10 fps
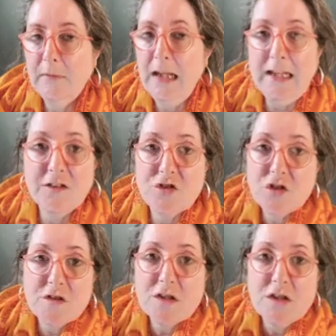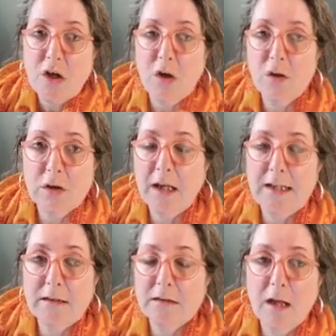it's just,
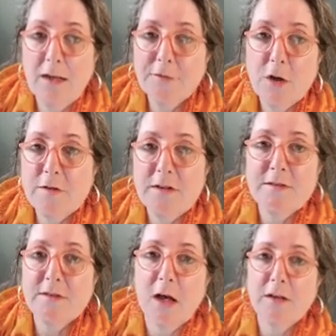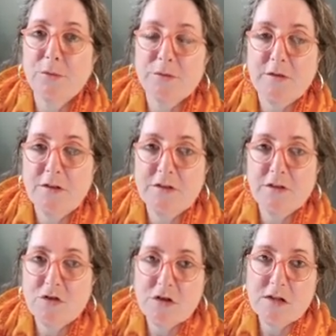like life goes in cycles, and this
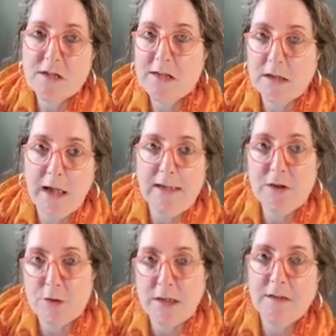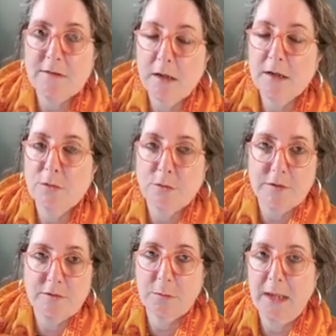is just a slightly tricky cycle
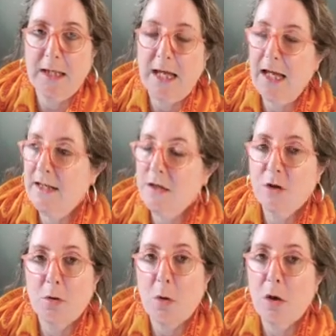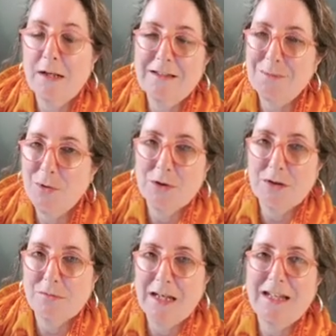this week. And you know what? It's
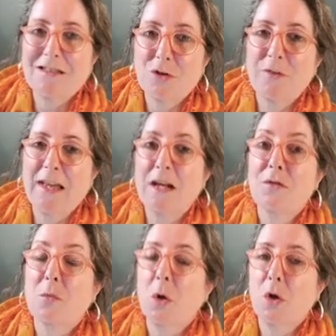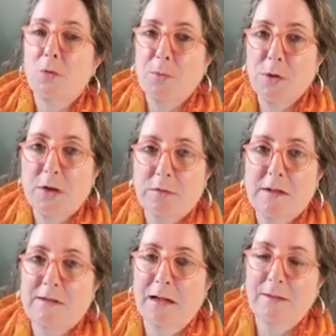Mercury. It's not the end of the world. Mercury
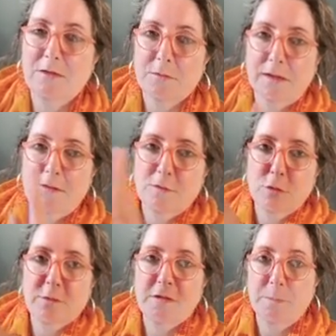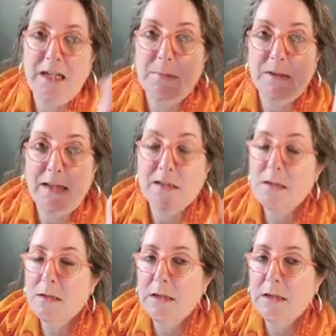is like this really super speedy planet,